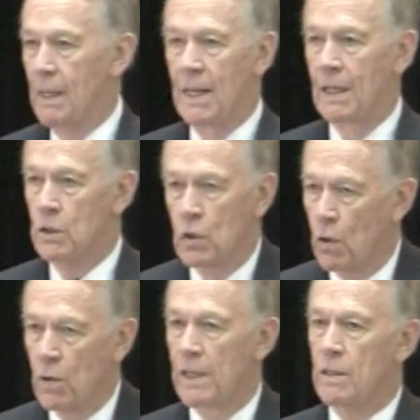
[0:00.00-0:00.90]
a lot of
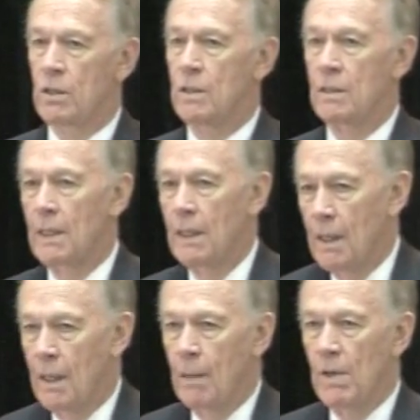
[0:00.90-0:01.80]
stories
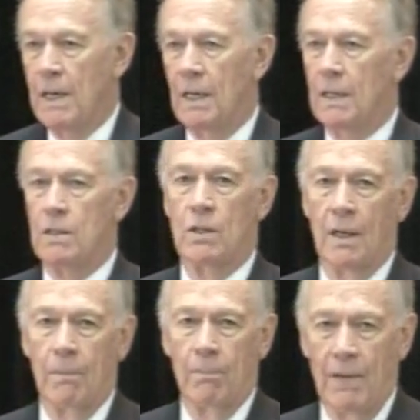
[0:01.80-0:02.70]
because
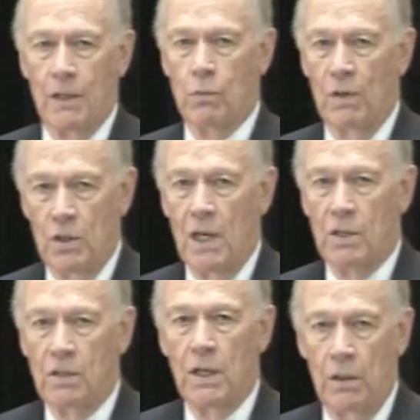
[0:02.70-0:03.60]
that's what
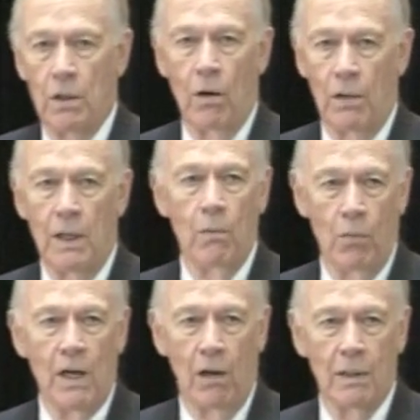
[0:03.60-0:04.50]
Jesus did, you know.
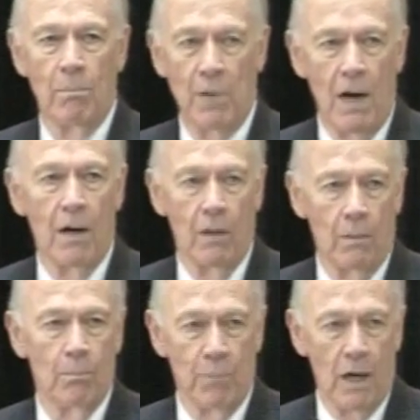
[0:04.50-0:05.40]
We call them
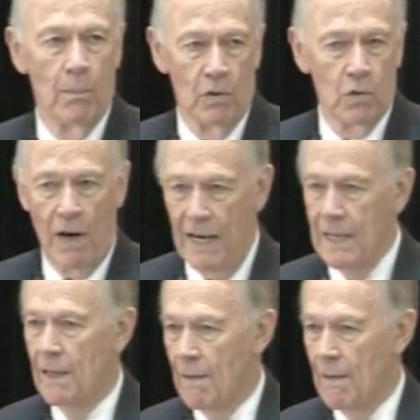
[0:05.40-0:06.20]
parables, right?